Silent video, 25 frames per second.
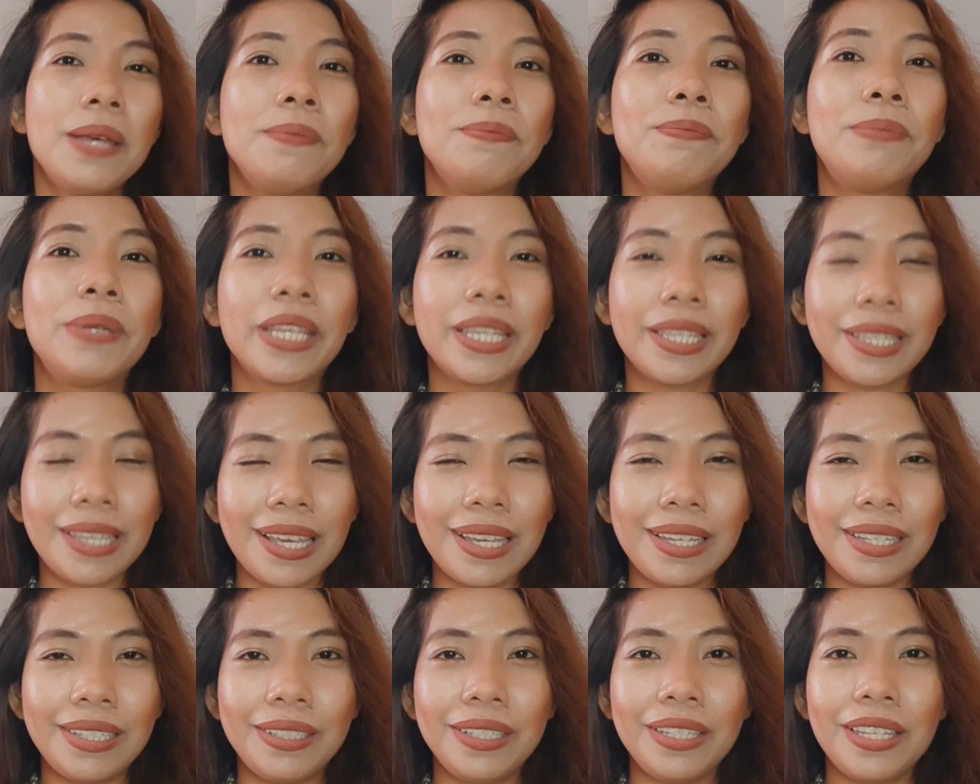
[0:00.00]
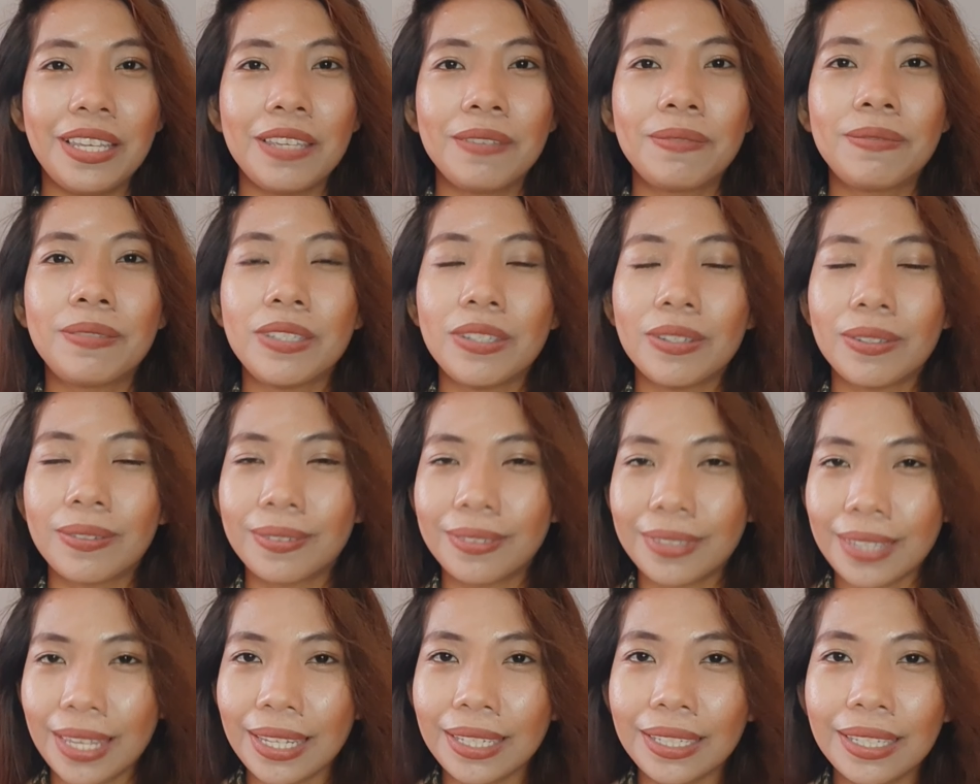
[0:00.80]
But again, if you
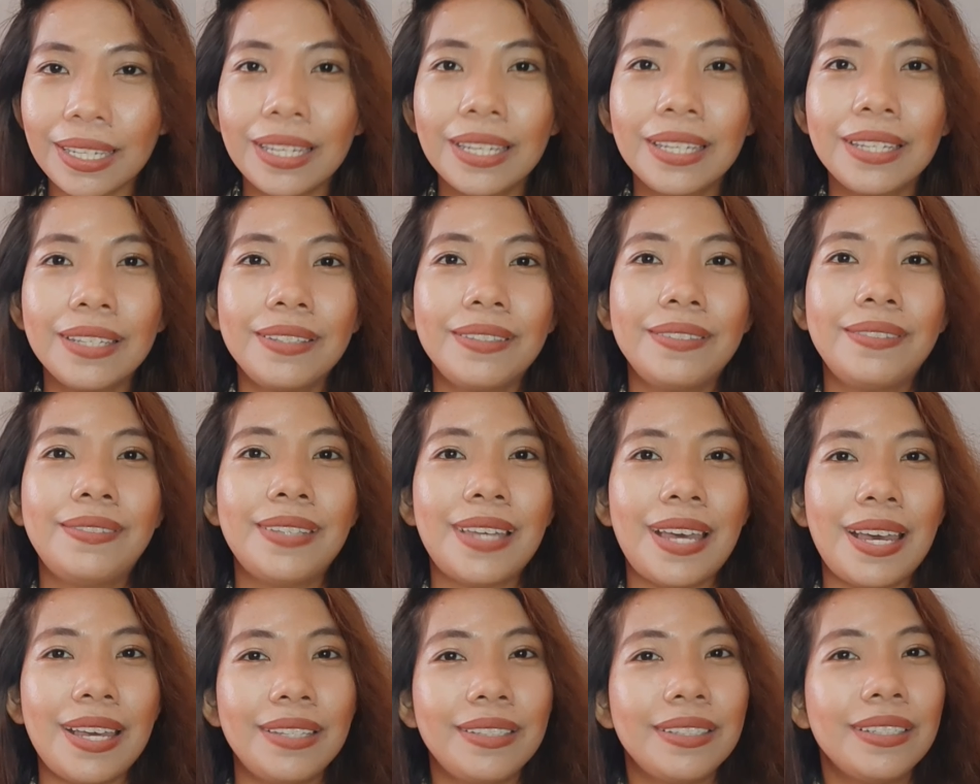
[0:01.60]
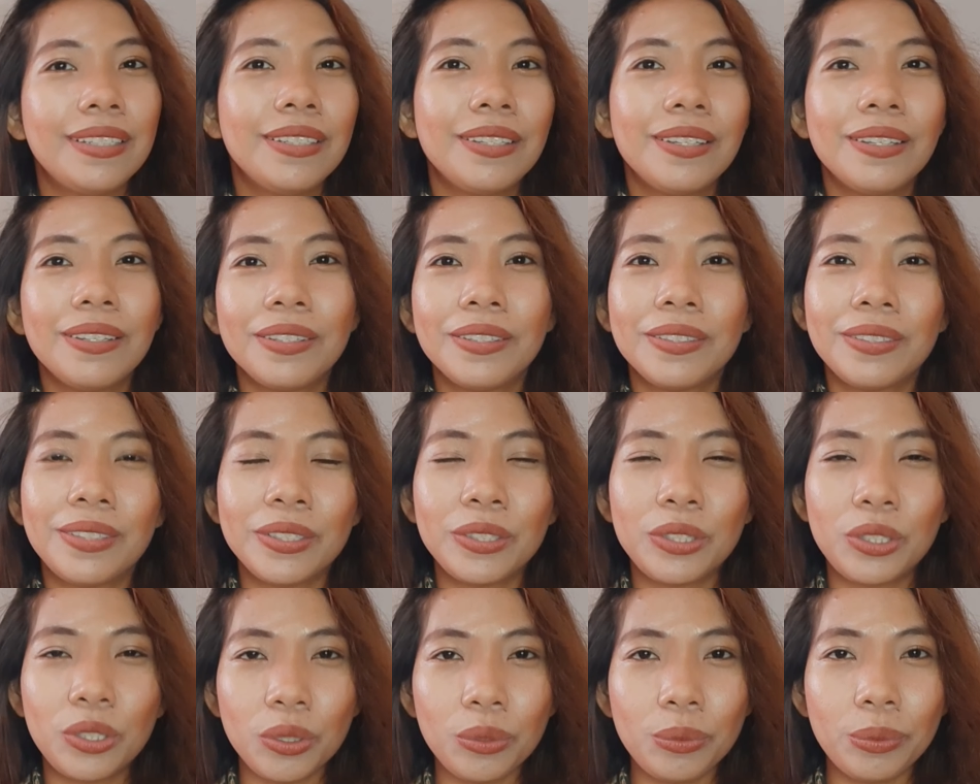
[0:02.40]
think that the
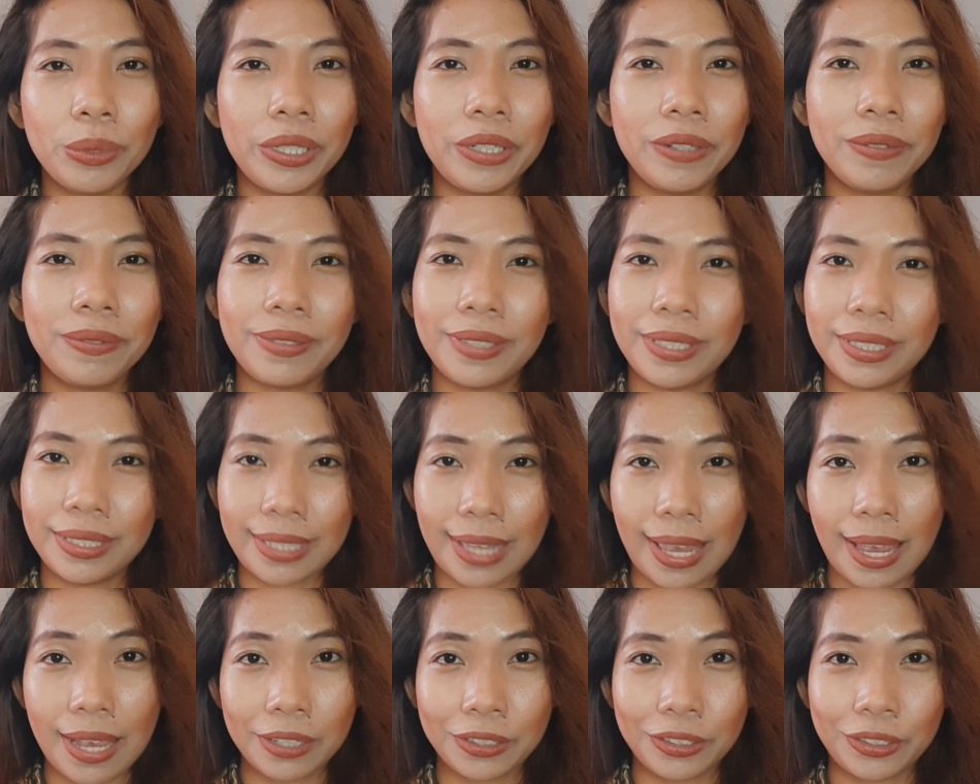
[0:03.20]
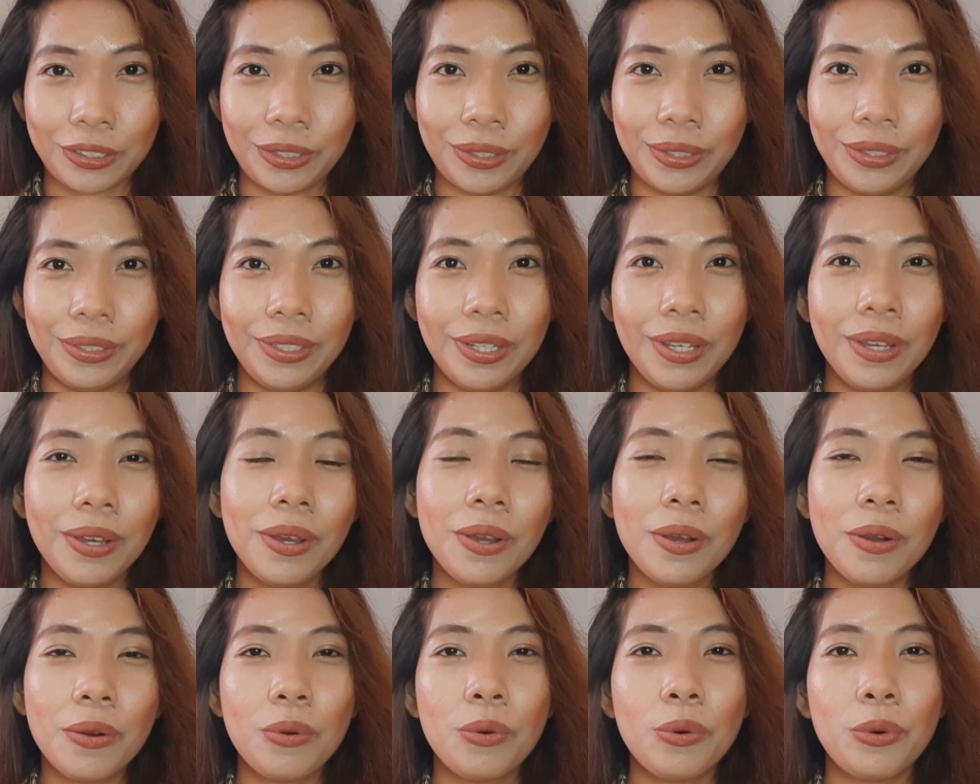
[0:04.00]
doer of this action
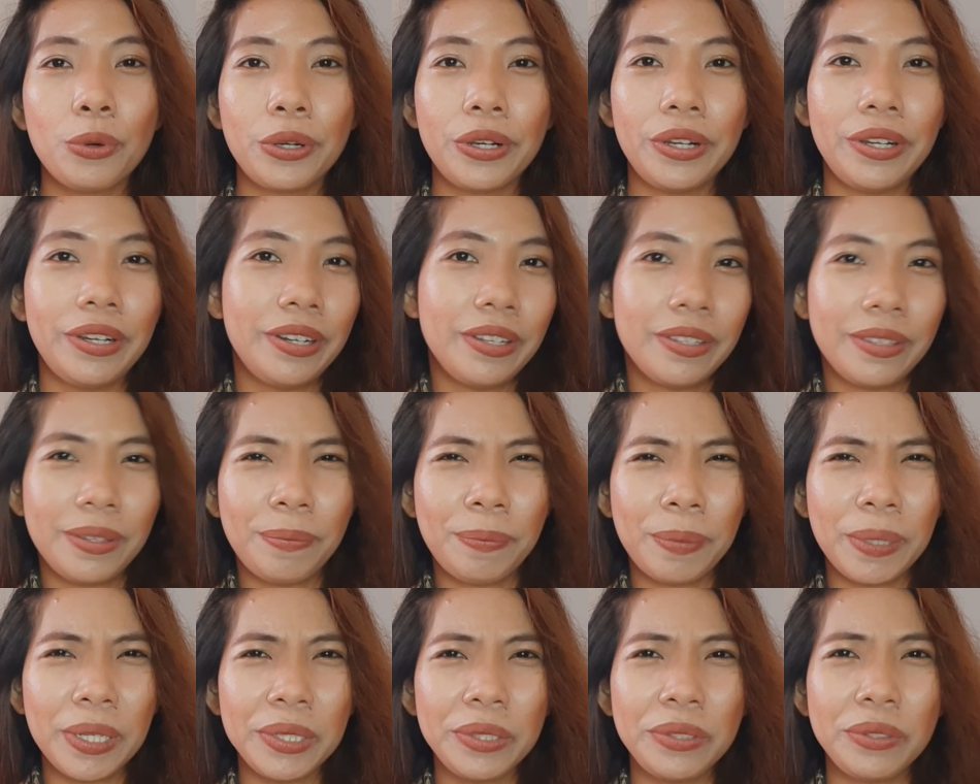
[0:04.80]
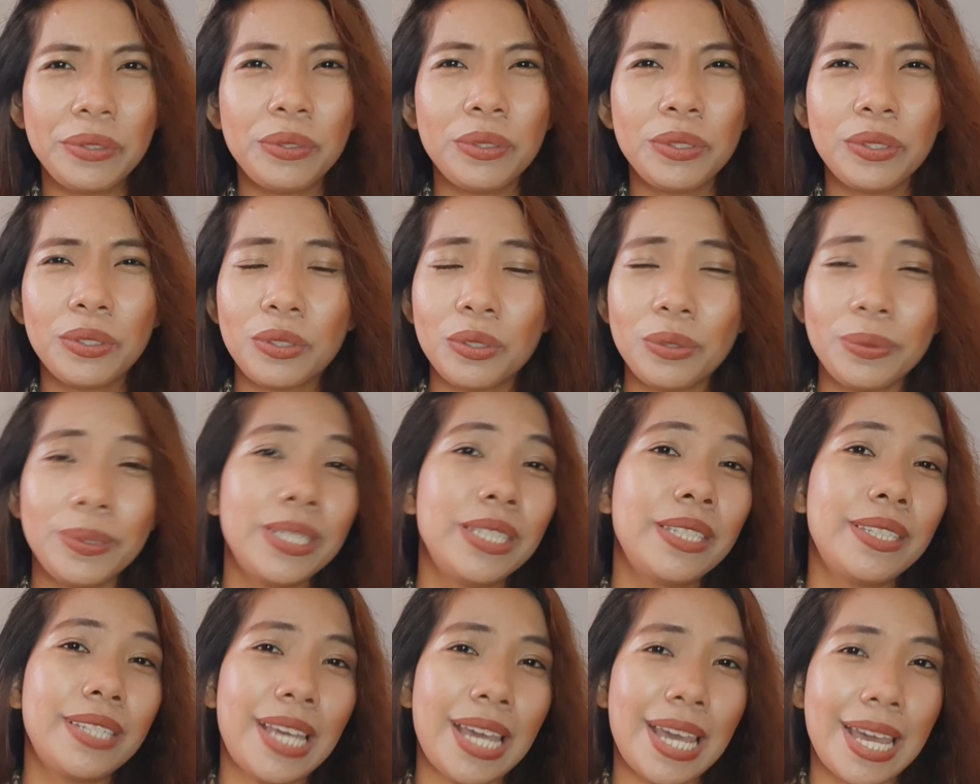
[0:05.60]
or the person who's
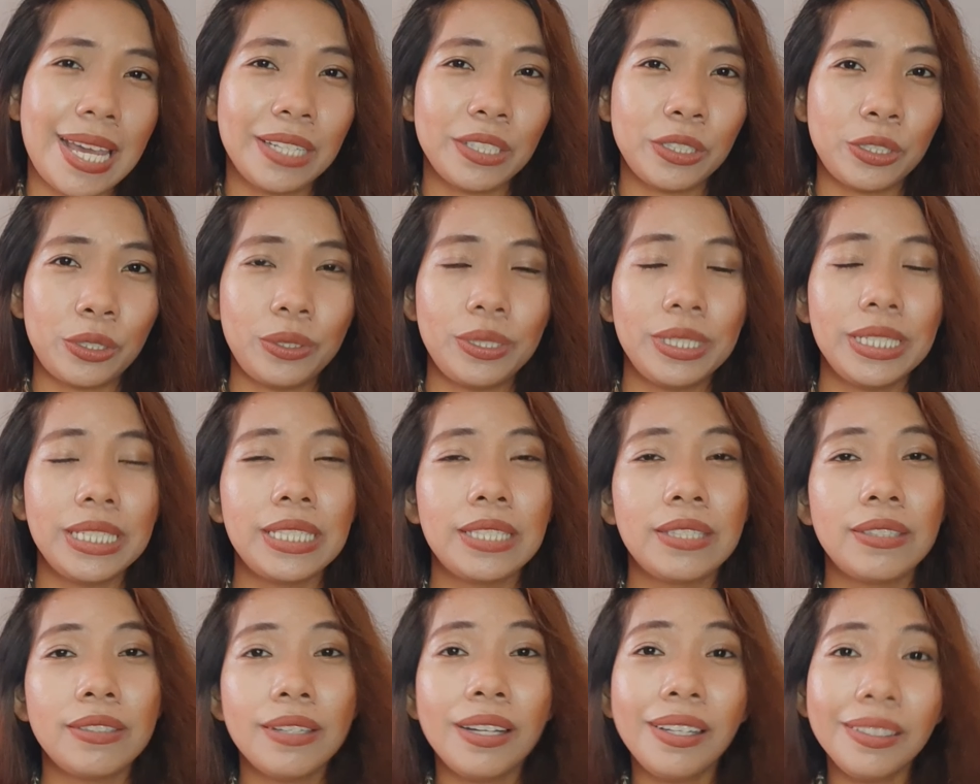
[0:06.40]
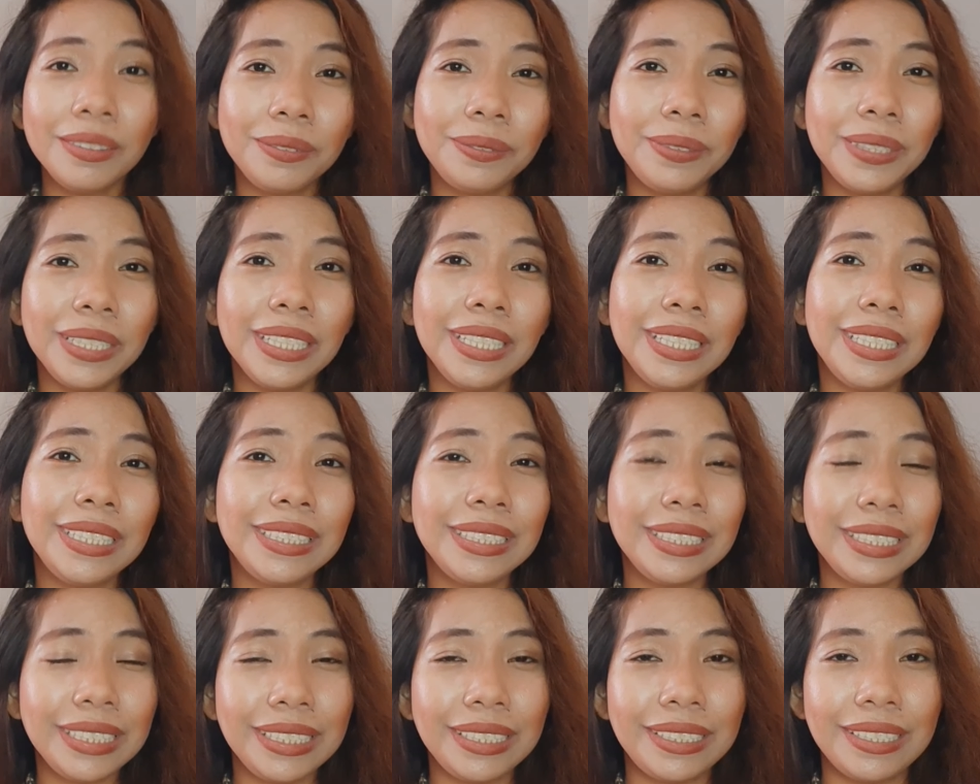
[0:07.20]
doing the action is not really
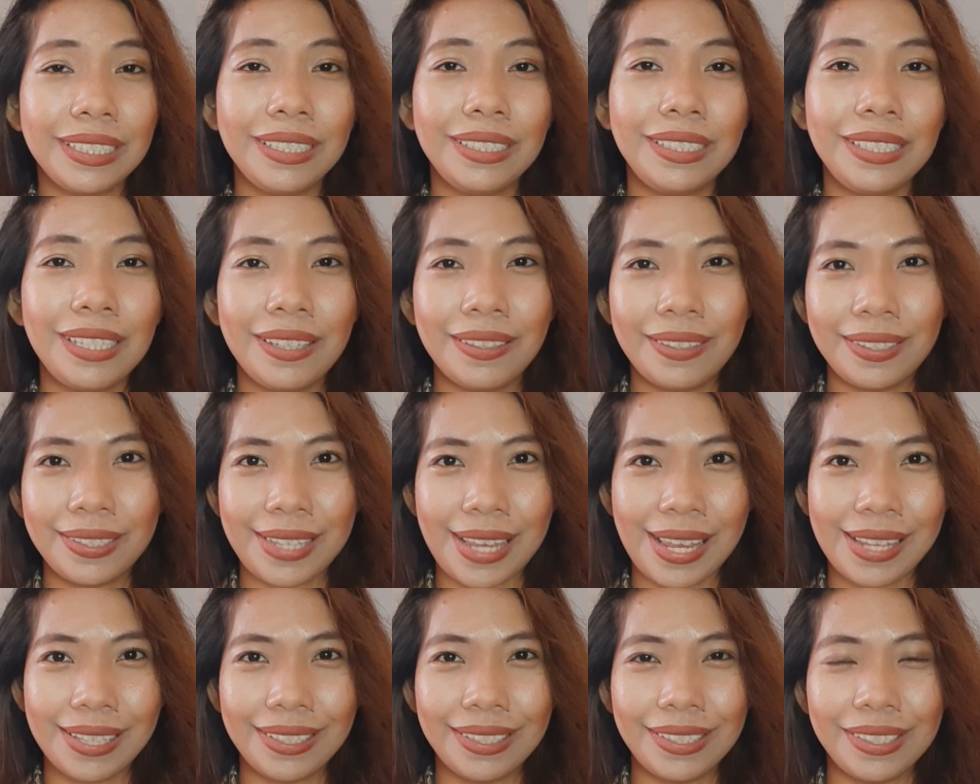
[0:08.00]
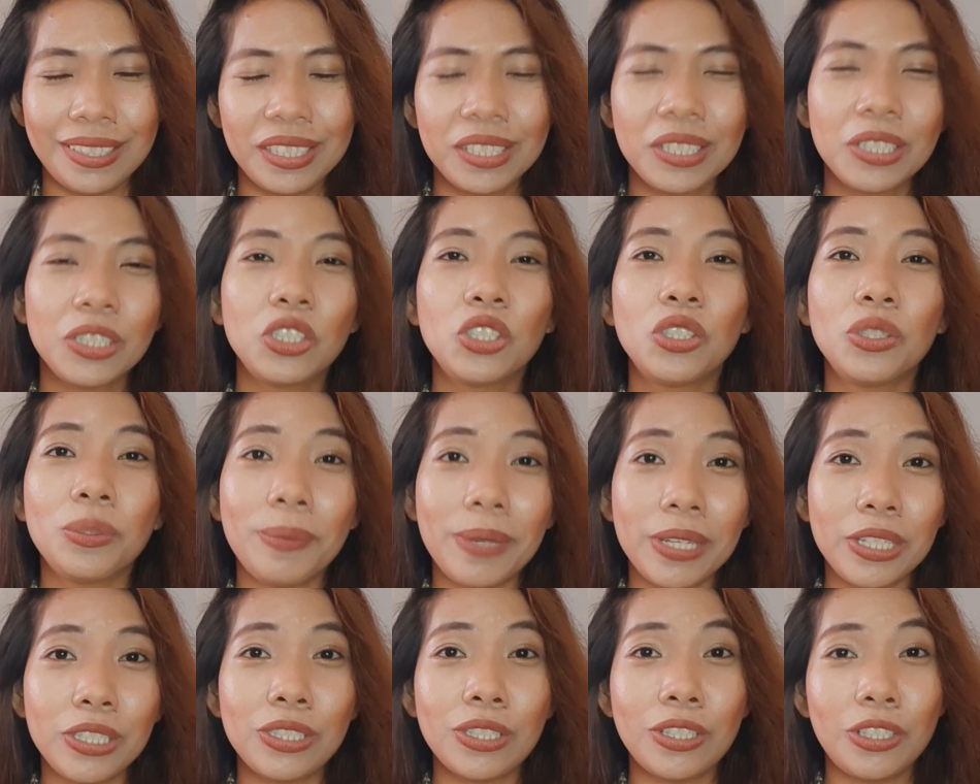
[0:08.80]
needed in the sentence, you
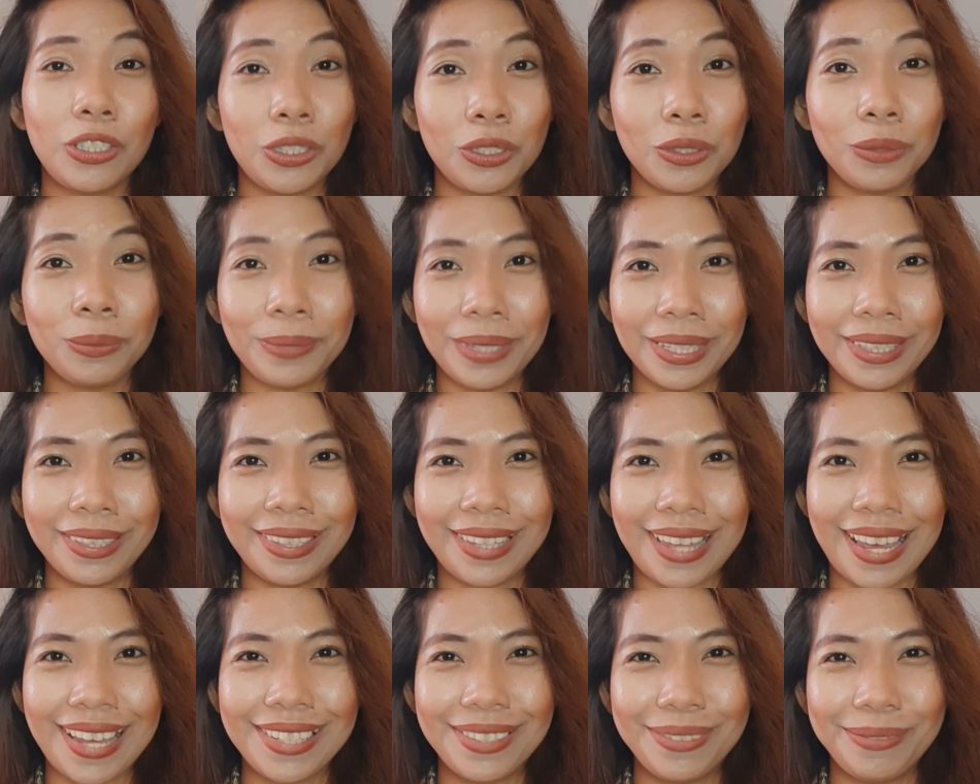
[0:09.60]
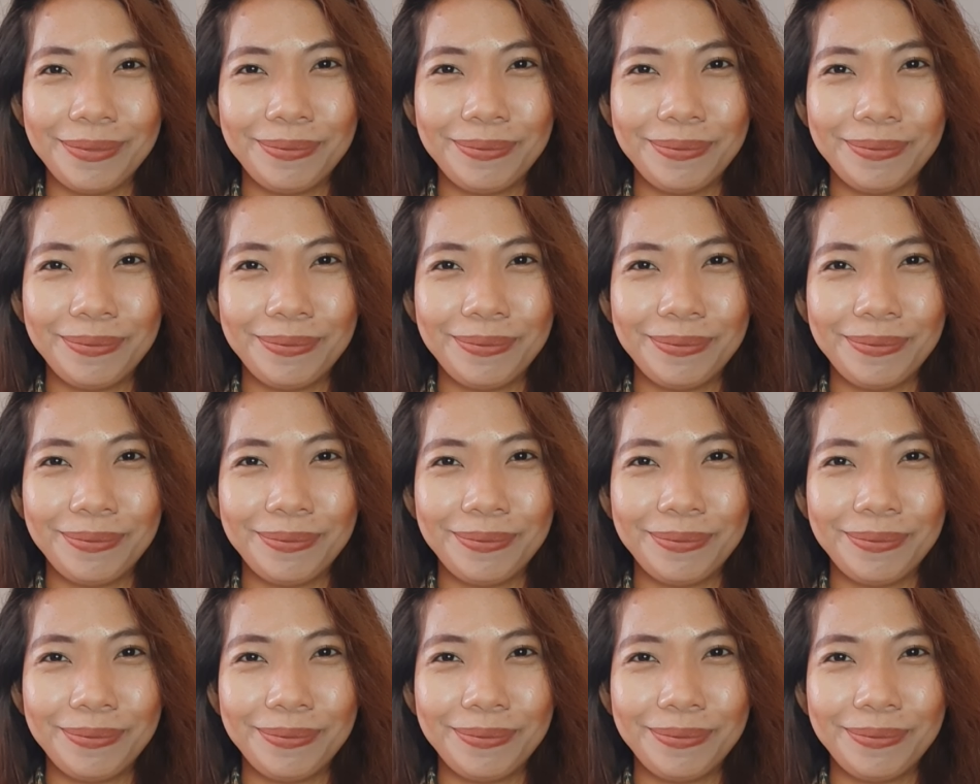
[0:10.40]
may just omit that.